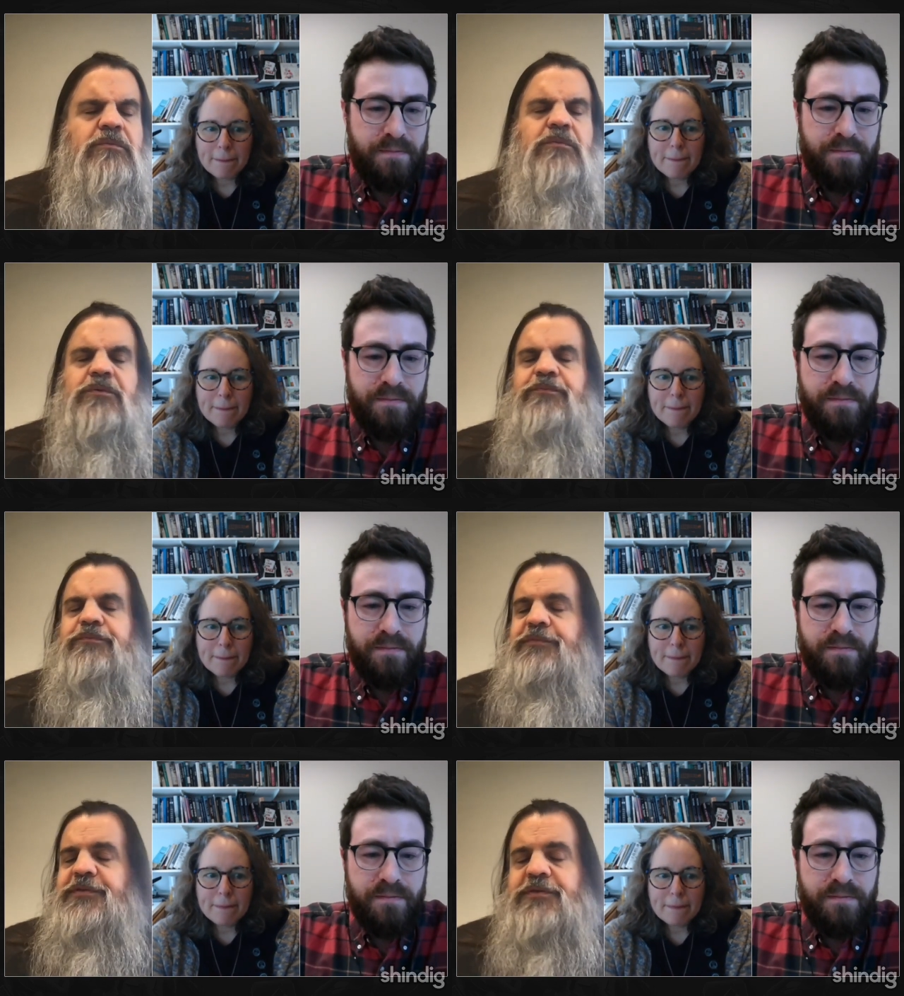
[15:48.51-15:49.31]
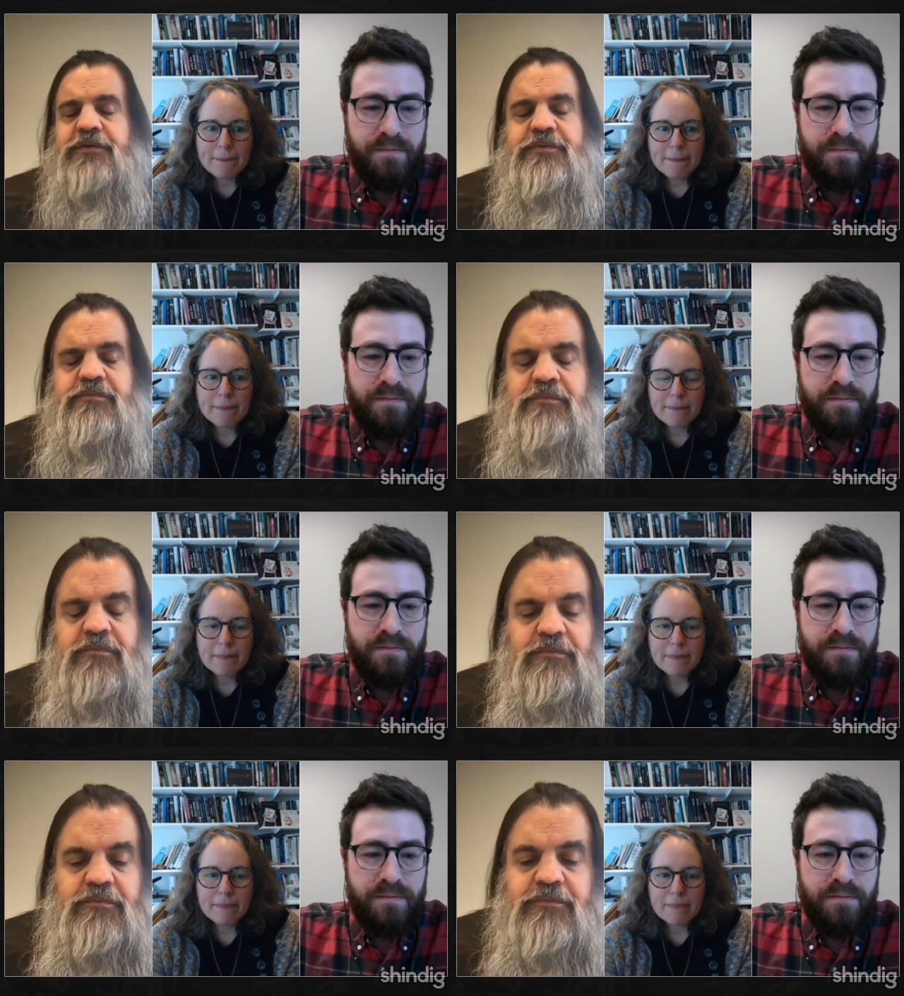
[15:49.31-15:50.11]
Speaker 1: Well, this is
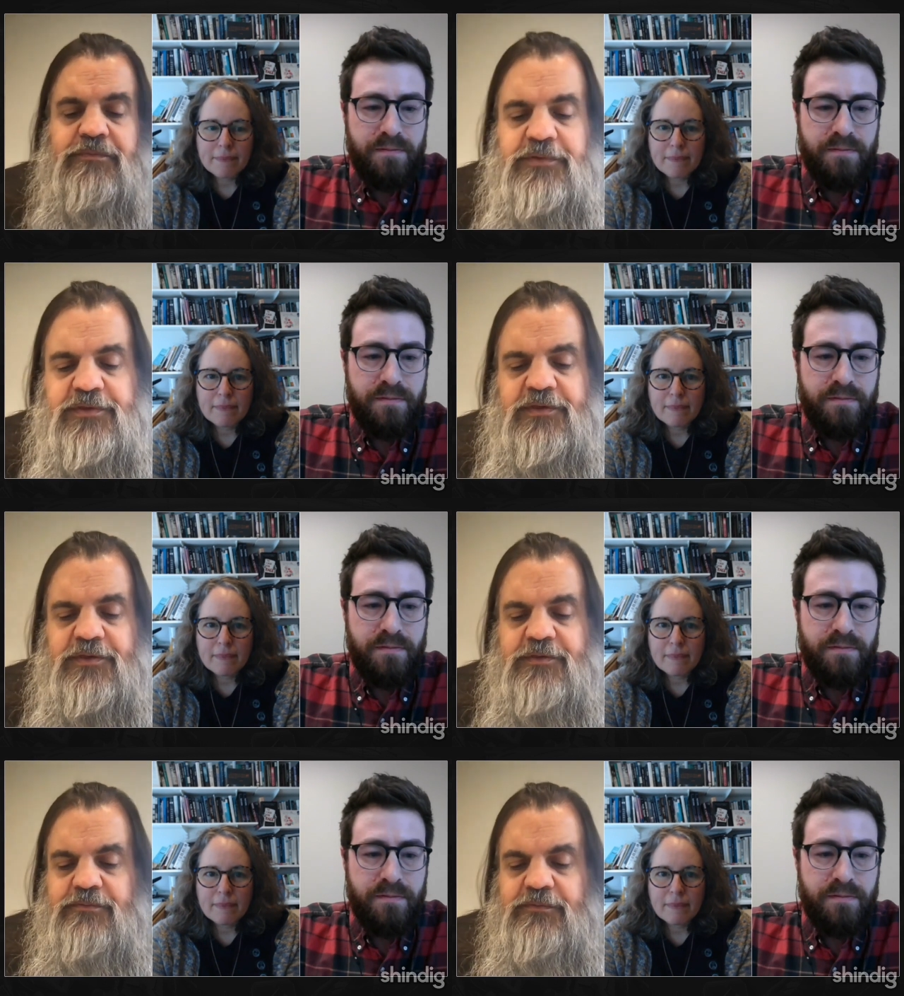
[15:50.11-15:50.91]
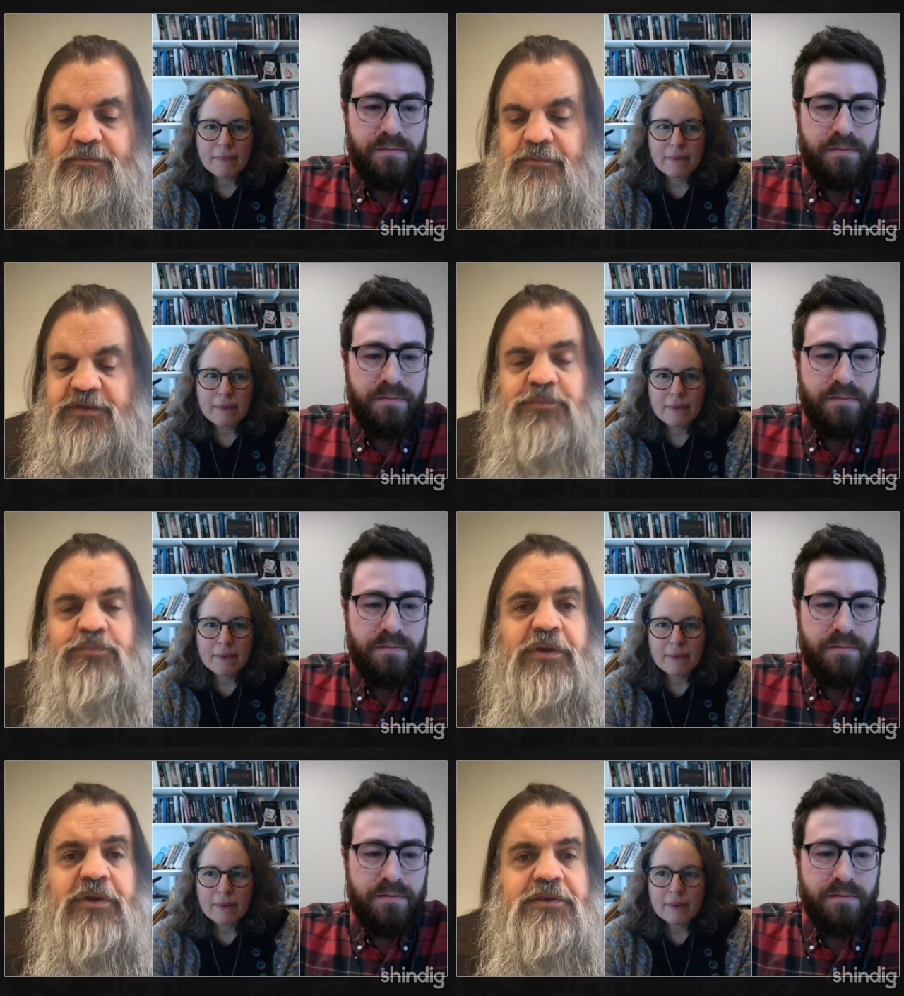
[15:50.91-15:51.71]
this is
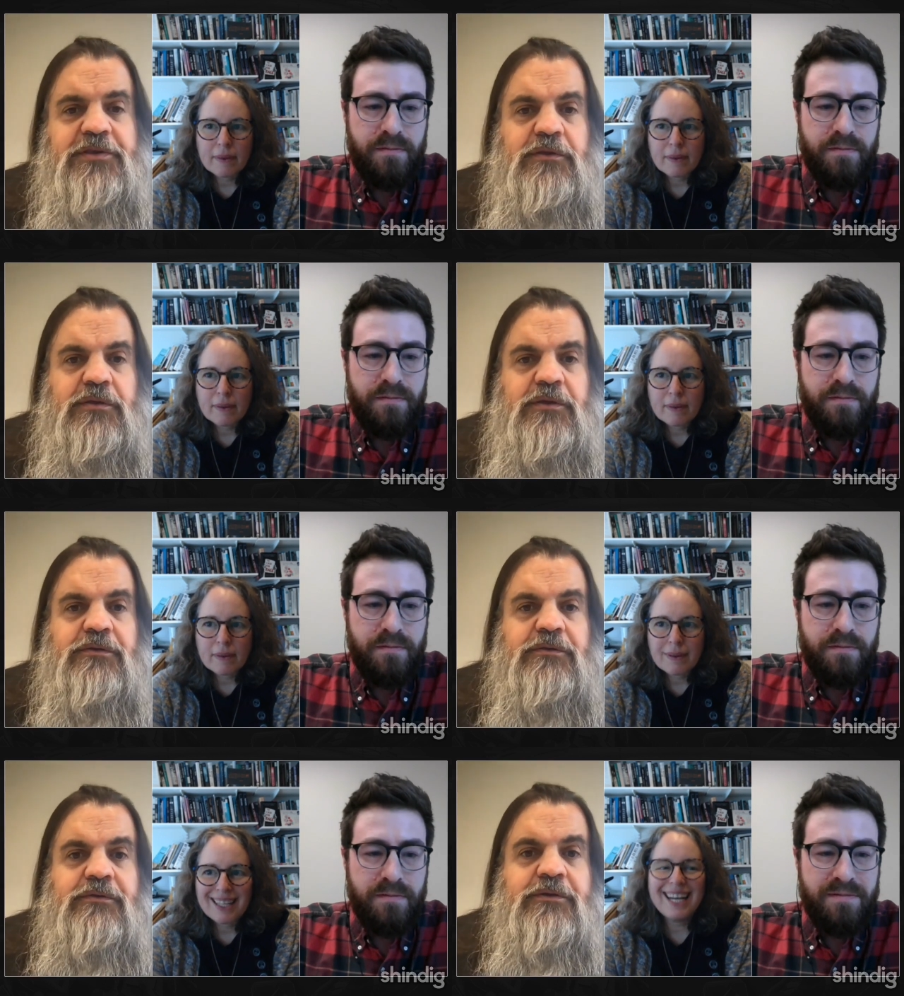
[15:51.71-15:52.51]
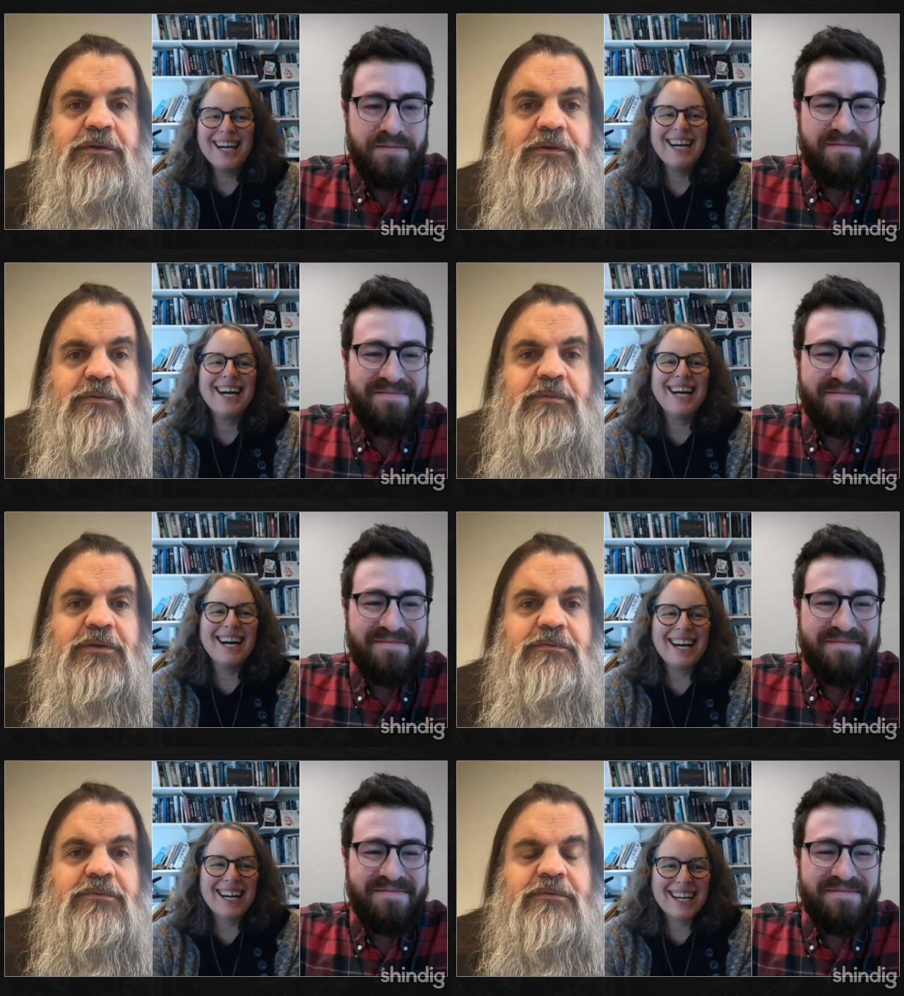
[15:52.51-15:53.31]
depressing and uh,
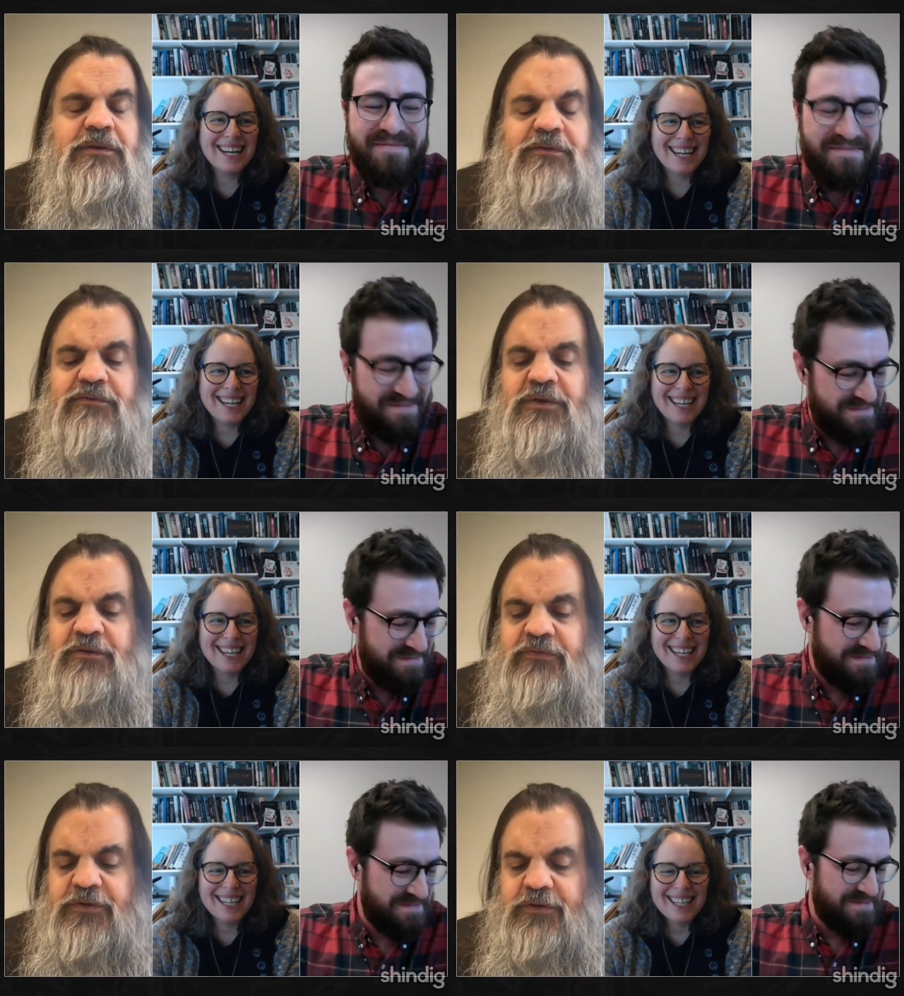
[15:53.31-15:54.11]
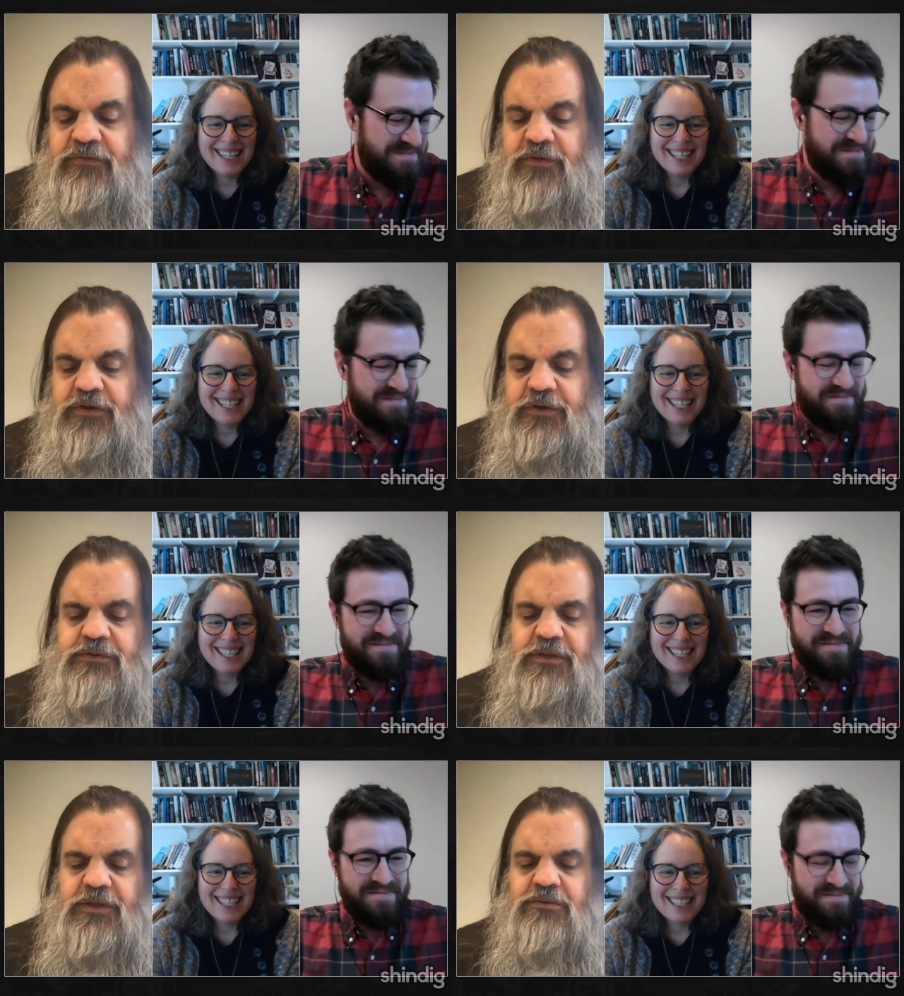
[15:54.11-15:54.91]
and, and and very very good
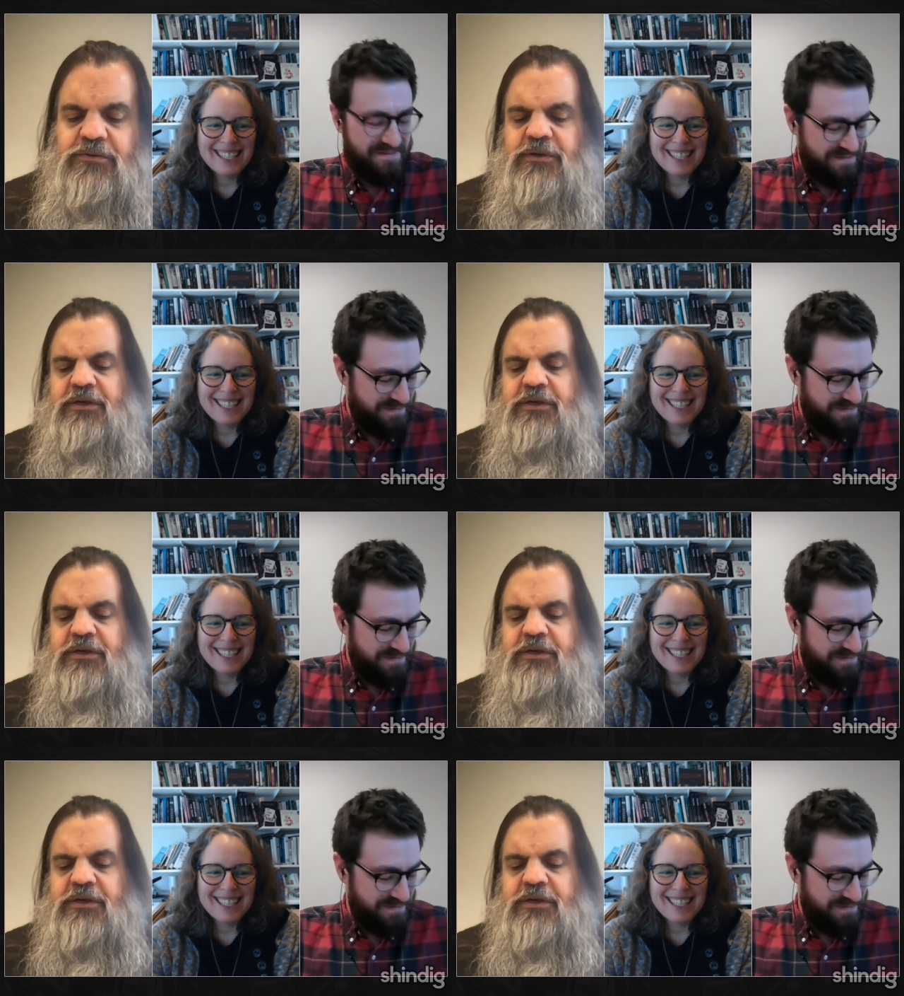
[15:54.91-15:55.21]
to know.